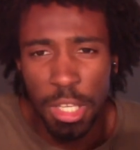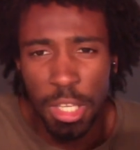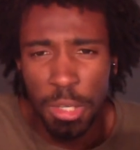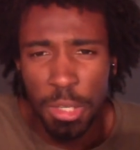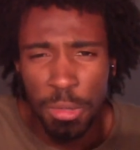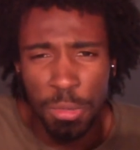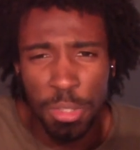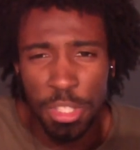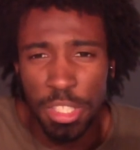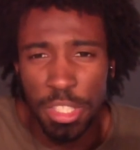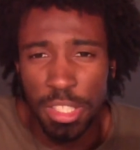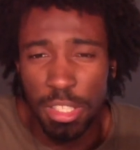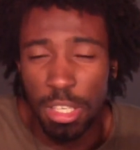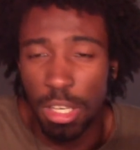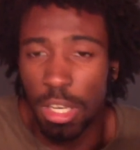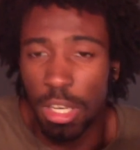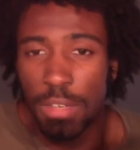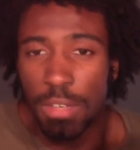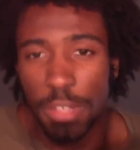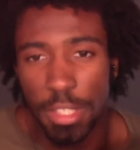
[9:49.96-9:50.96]
which
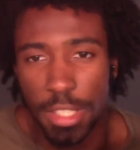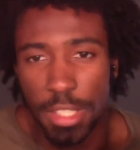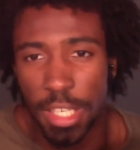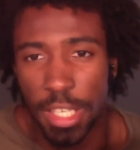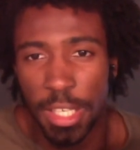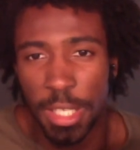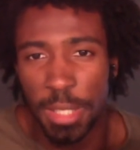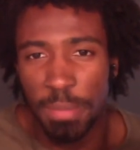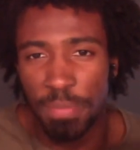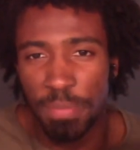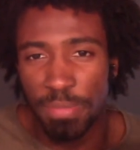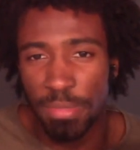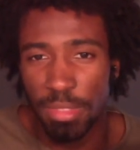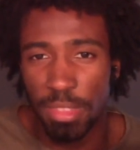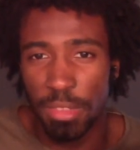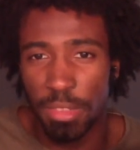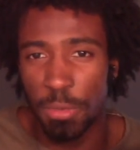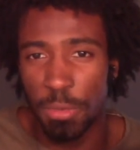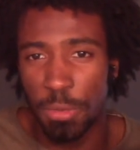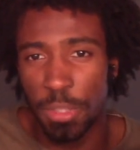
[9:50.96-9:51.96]
over time
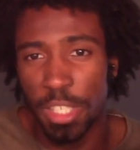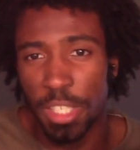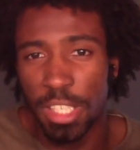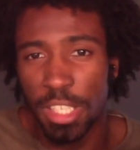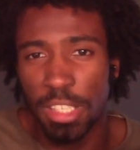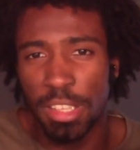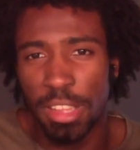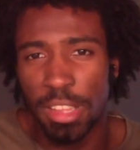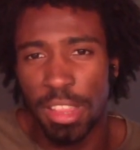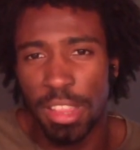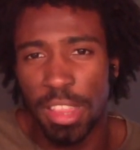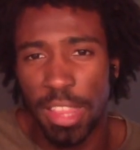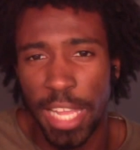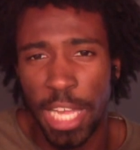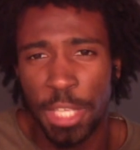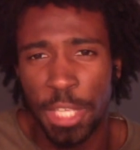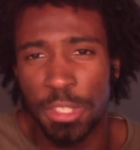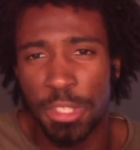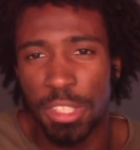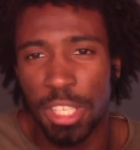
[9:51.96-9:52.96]
will
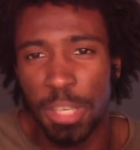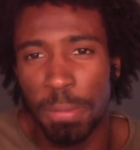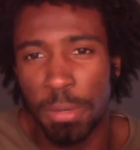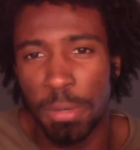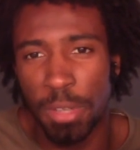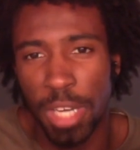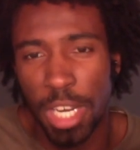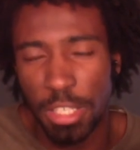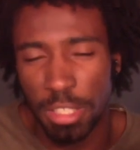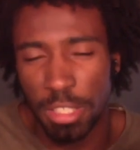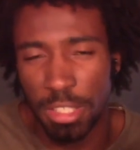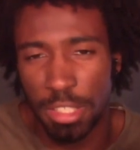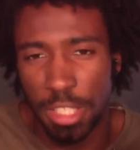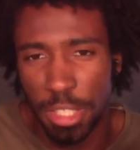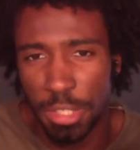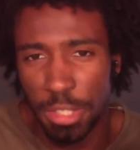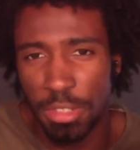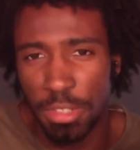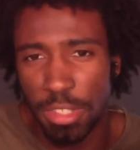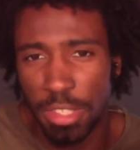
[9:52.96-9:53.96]
naturally progress
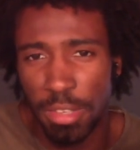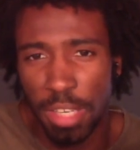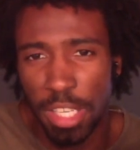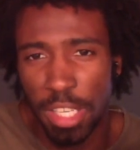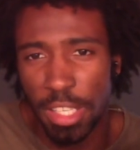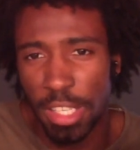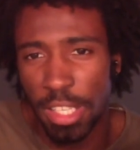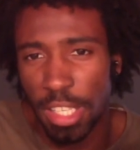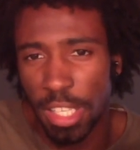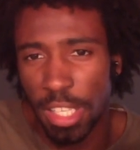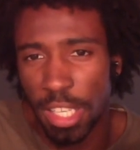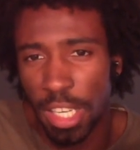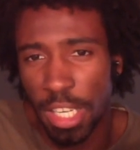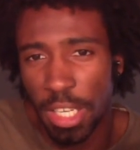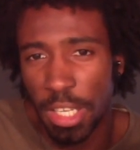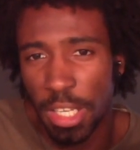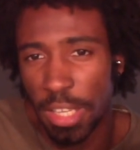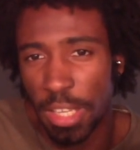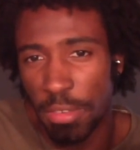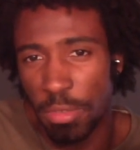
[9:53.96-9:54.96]
into and, and
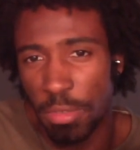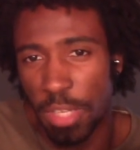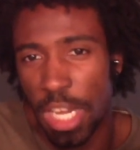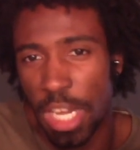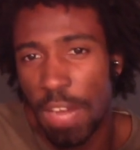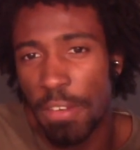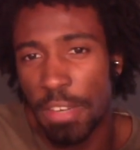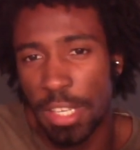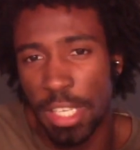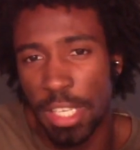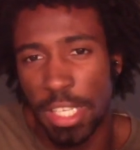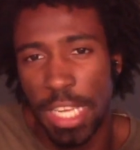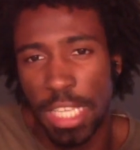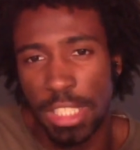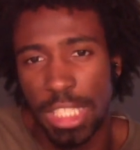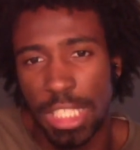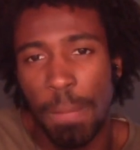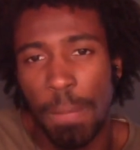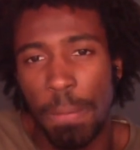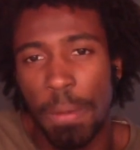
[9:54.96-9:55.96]
it would never the next
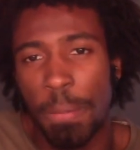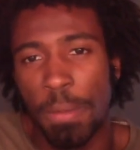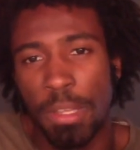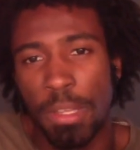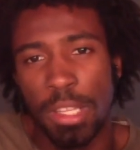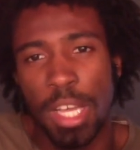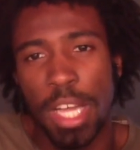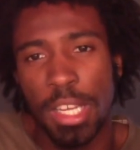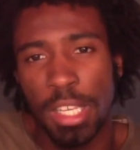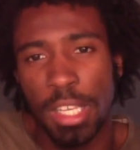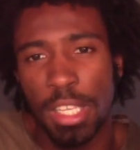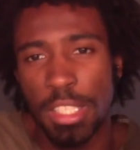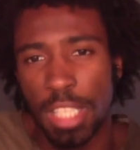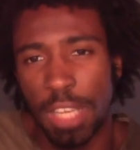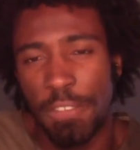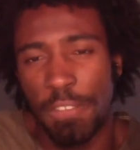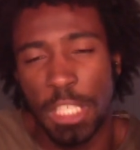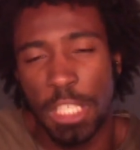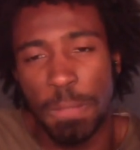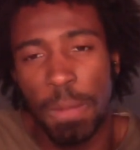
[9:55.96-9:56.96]
step up in line is
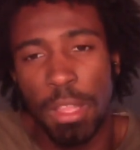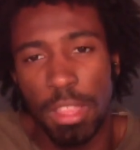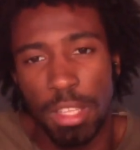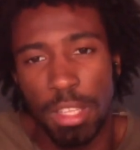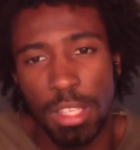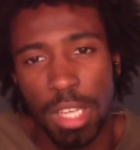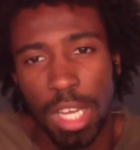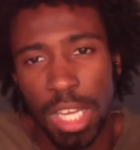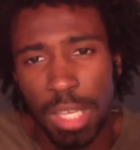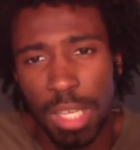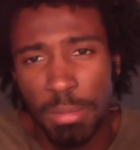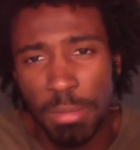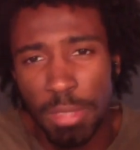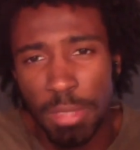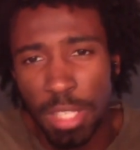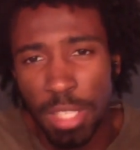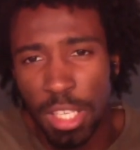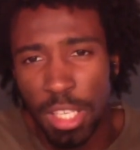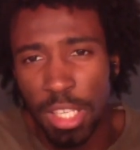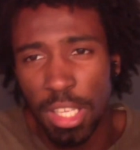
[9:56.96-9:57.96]
if you spend the time
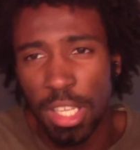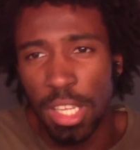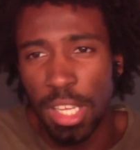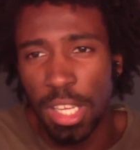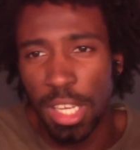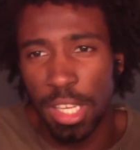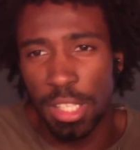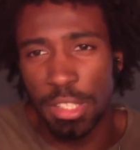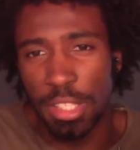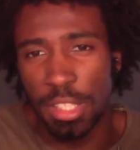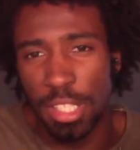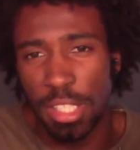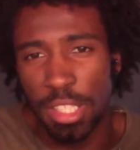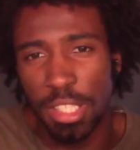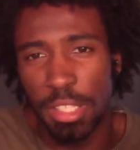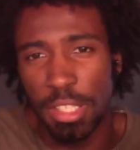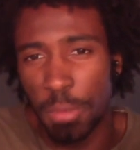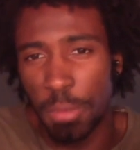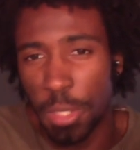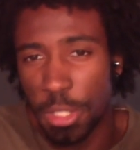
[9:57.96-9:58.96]

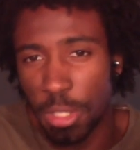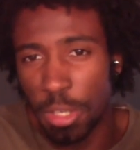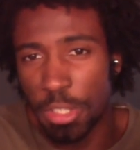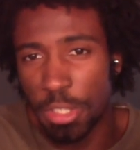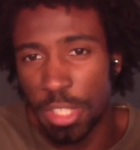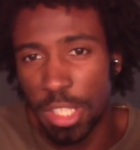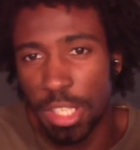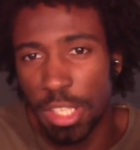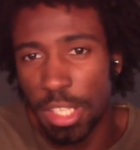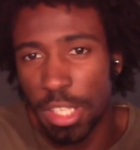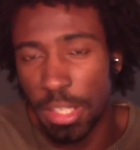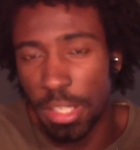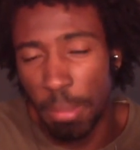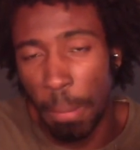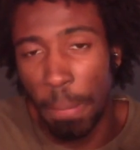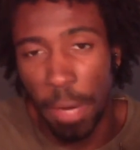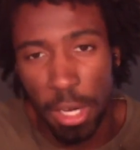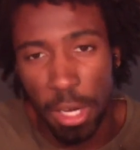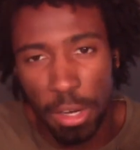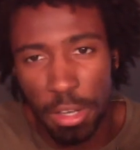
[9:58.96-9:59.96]
onto researching and
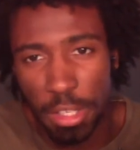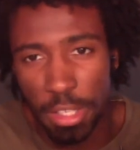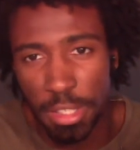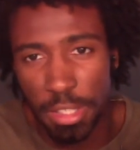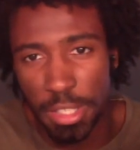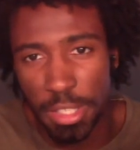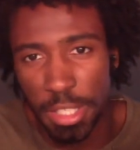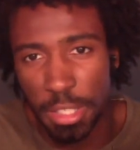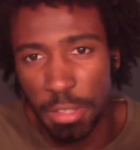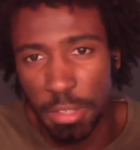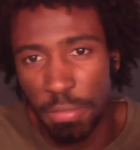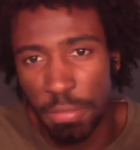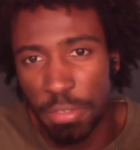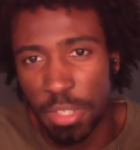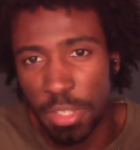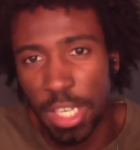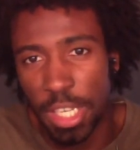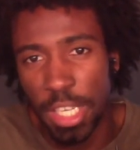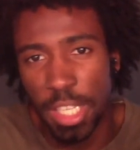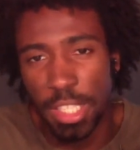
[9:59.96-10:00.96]
preparing yourself for
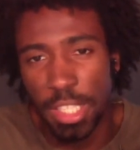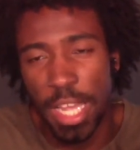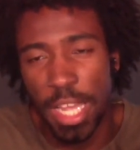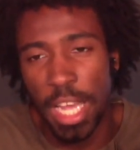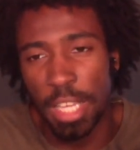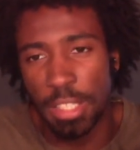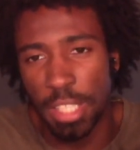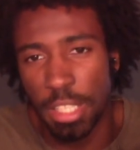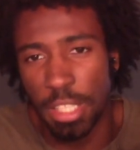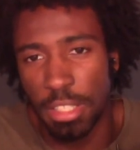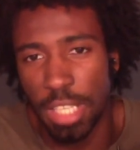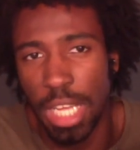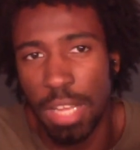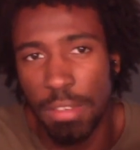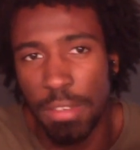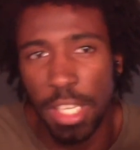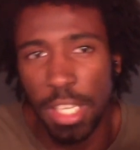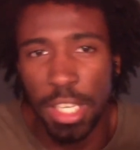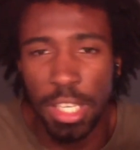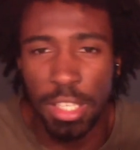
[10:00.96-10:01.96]
any task that you have
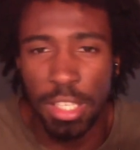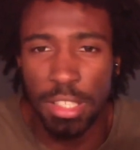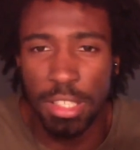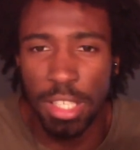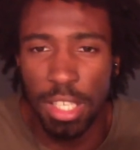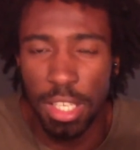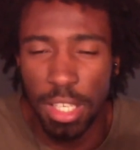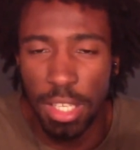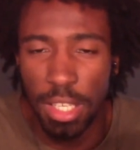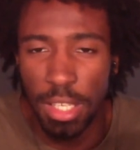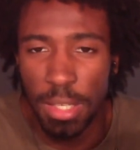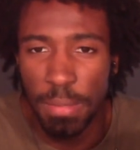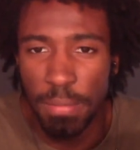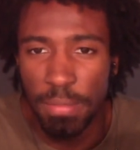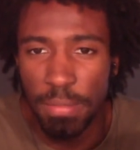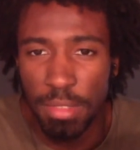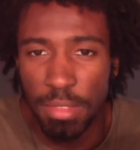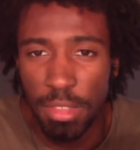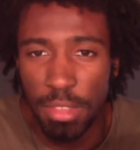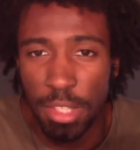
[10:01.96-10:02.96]
at hand
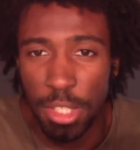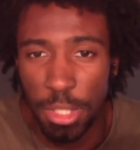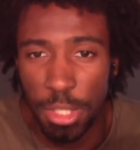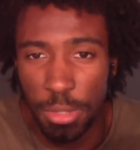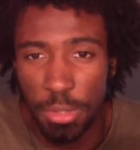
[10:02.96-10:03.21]
you